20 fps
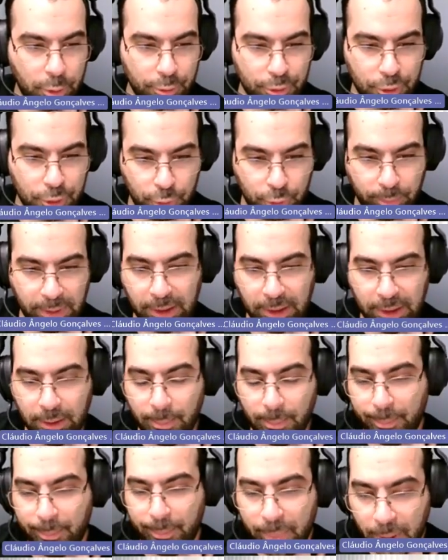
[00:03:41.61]

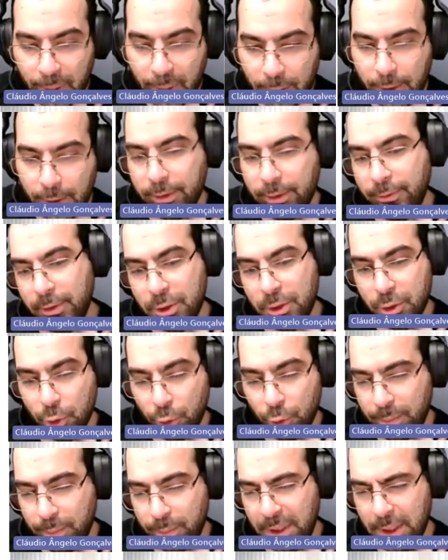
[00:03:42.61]
consuming part of the
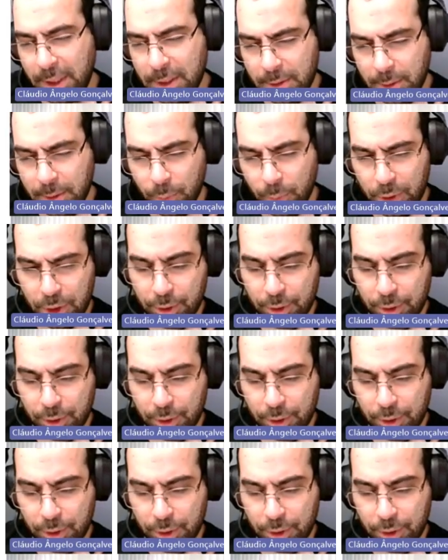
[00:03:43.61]
soybeans,